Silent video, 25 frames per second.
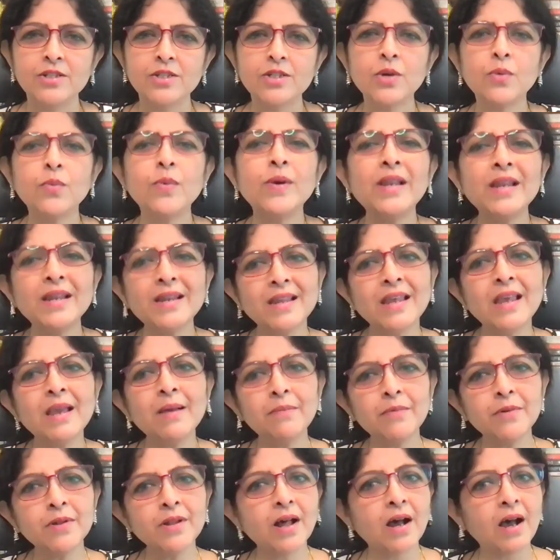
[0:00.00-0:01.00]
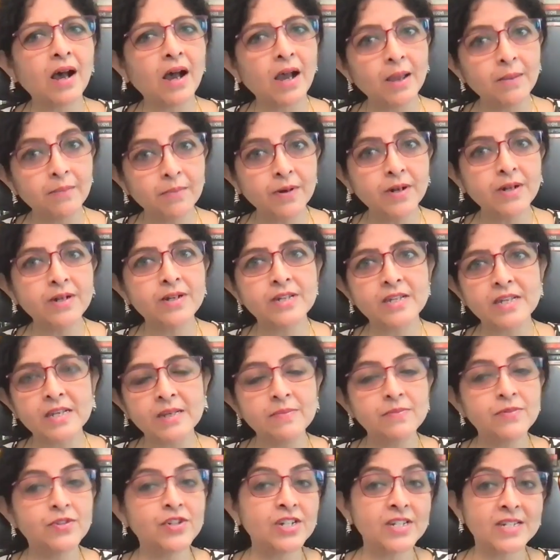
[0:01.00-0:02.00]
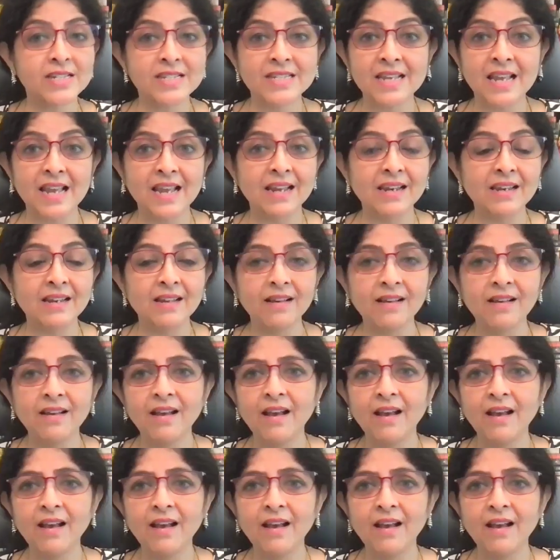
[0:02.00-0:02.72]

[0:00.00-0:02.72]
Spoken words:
So when it came to the hybrid team, she said,